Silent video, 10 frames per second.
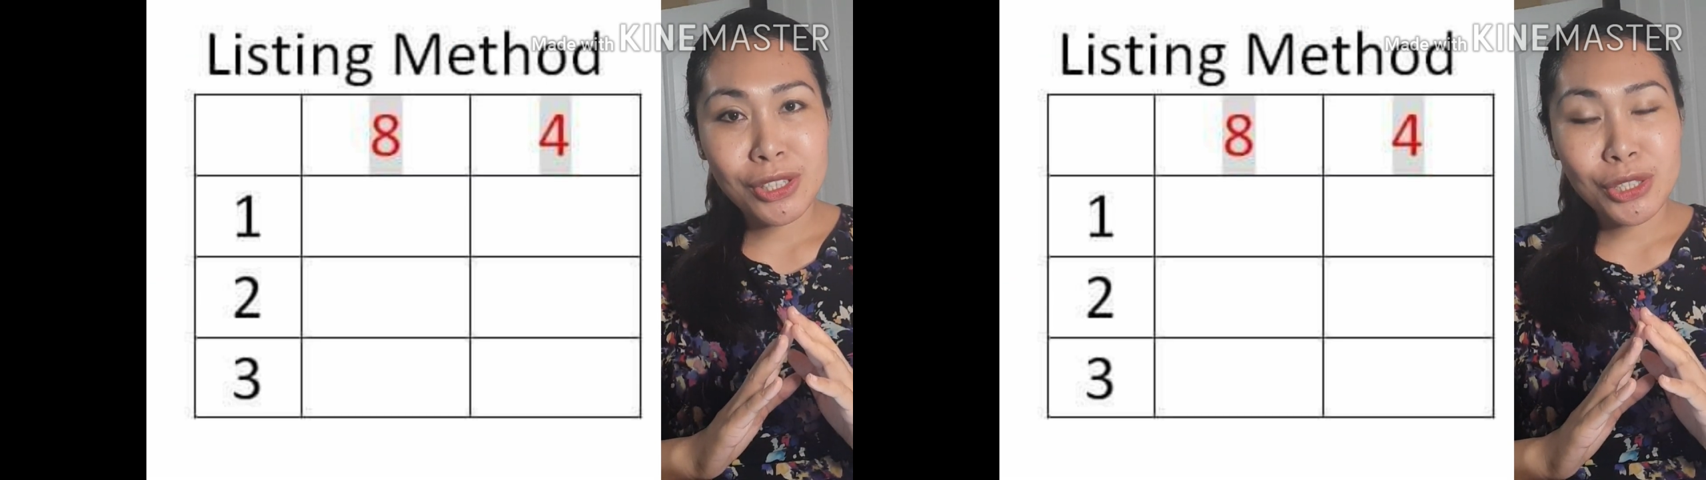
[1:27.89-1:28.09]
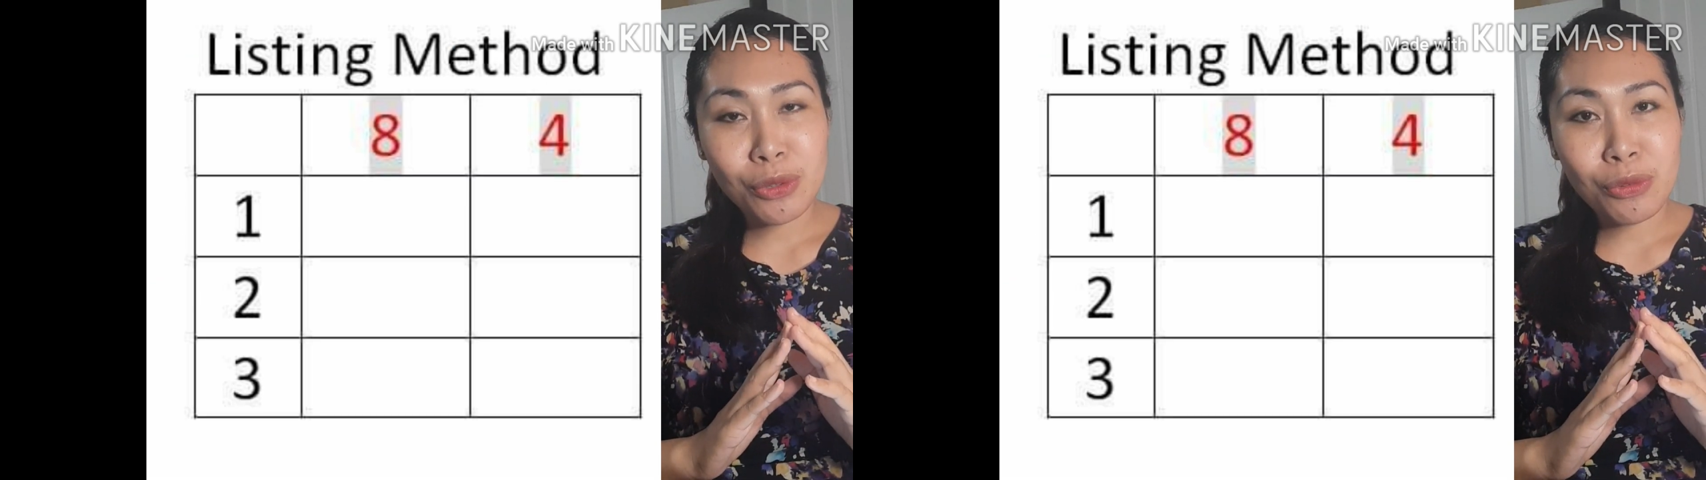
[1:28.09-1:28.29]

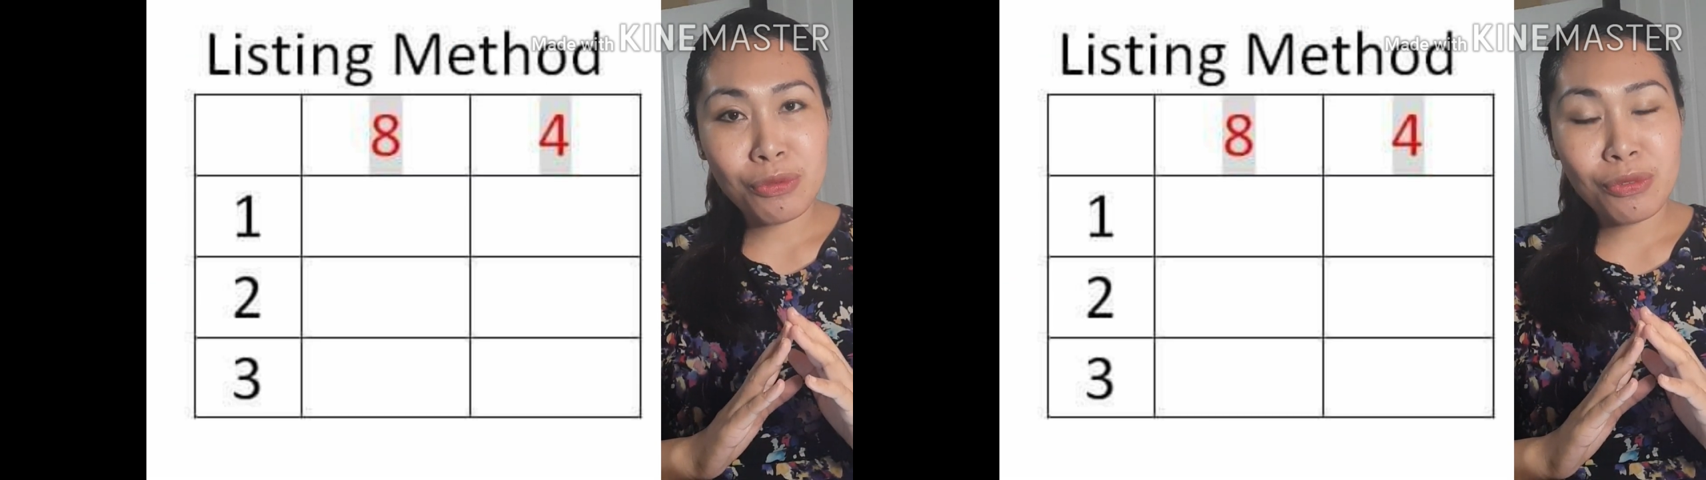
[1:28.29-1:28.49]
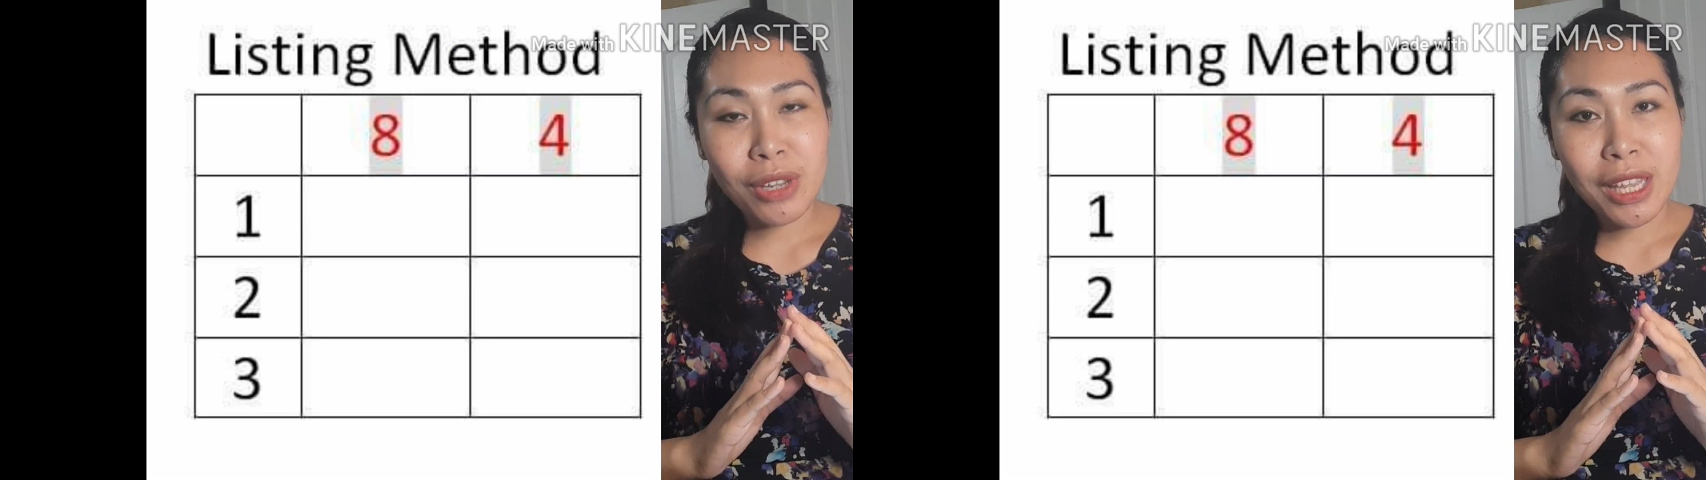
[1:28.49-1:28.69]

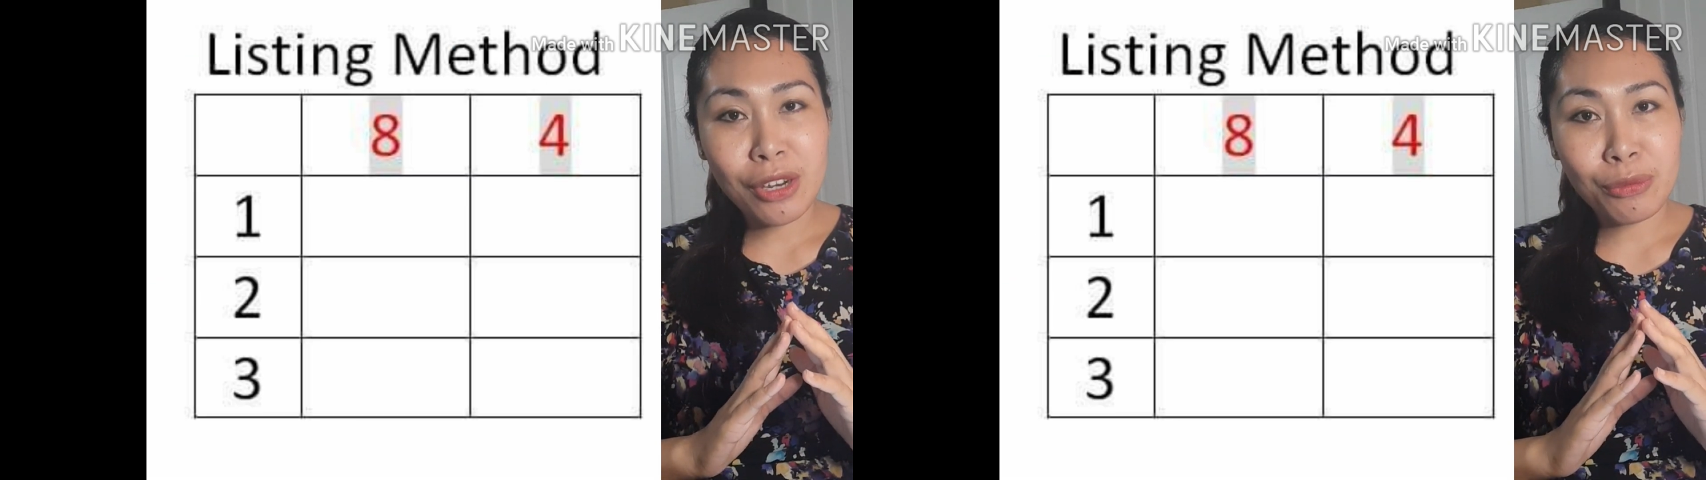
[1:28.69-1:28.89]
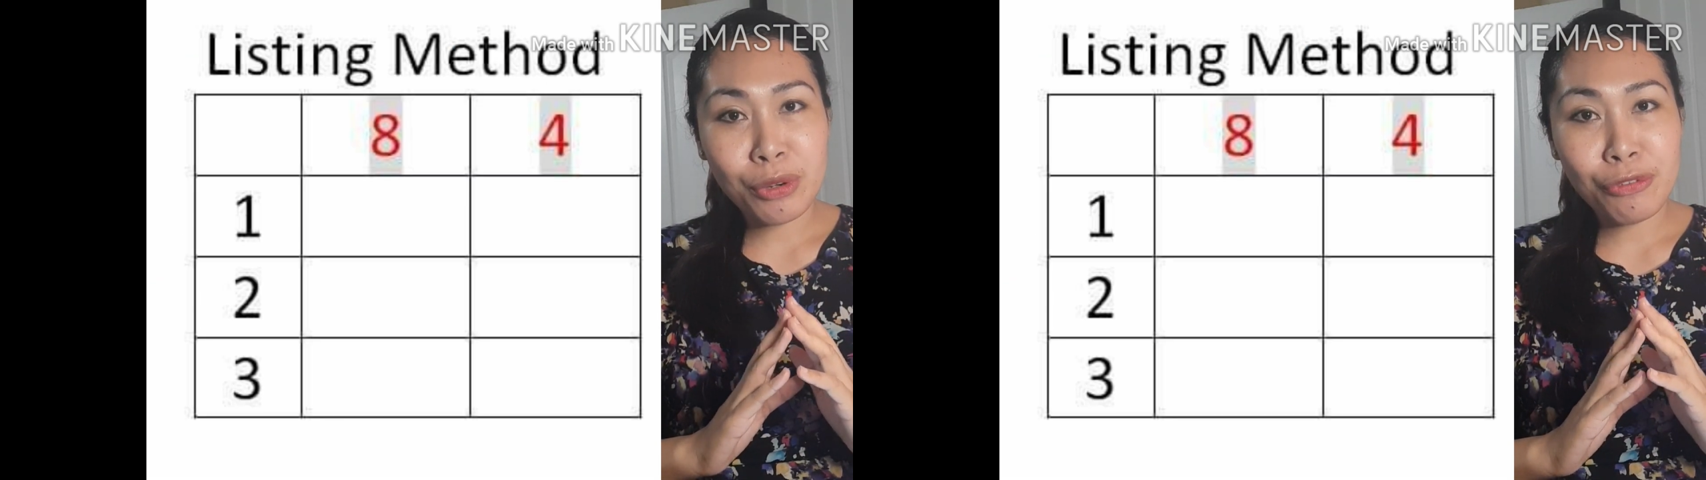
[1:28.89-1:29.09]
So in our